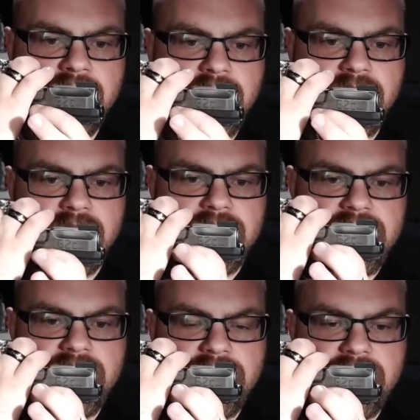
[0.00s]
Pull those
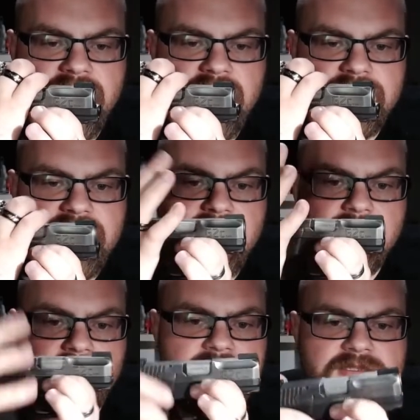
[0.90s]
two tabs down,
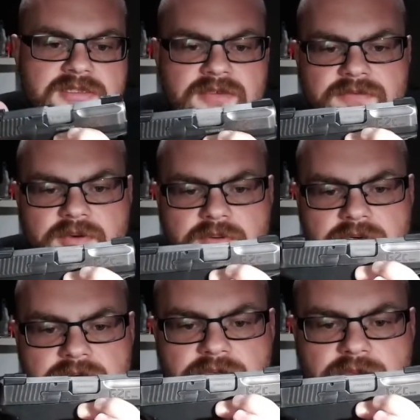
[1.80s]
let it slide
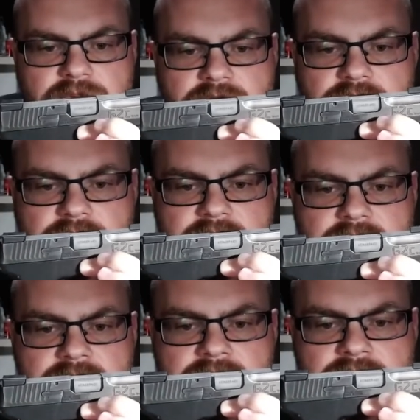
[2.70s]
forward. We'll pull the trigger.